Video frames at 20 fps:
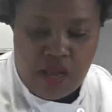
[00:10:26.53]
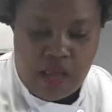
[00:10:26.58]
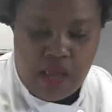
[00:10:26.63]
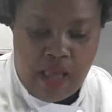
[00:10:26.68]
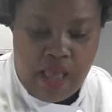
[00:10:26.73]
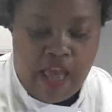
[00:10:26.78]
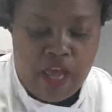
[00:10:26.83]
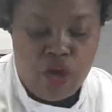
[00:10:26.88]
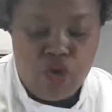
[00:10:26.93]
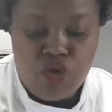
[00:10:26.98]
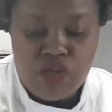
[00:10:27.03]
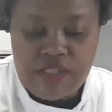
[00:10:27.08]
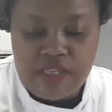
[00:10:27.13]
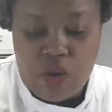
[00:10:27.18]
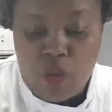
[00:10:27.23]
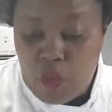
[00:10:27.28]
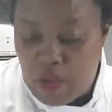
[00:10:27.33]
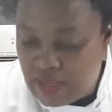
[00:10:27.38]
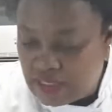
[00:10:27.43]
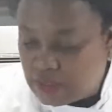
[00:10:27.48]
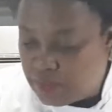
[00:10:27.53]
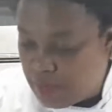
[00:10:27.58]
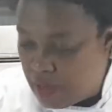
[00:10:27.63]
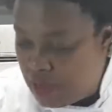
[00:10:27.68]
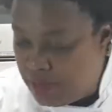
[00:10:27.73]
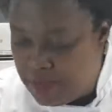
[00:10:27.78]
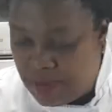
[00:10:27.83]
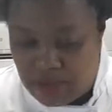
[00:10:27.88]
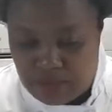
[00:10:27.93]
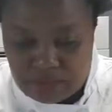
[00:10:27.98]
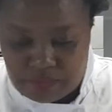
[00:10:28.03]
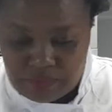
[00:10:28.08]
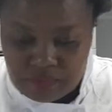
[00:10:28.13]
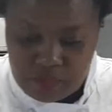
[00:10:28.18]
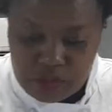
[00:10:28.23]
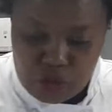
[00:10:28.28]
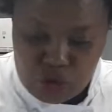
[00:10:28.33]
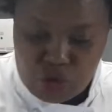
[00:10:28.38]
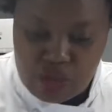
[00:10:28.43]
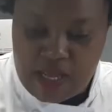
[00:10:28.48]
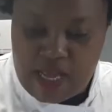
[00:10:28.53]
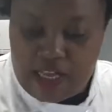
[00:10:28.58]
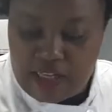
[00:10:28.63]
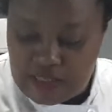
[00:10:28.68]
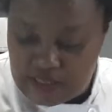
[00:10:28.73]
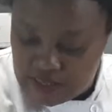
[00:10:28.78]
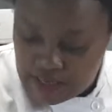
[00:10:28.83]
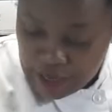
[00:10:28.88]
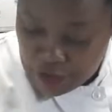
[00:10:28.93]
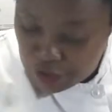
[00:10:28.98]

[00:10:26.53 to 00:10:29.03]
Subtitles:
I use a wax paper so that I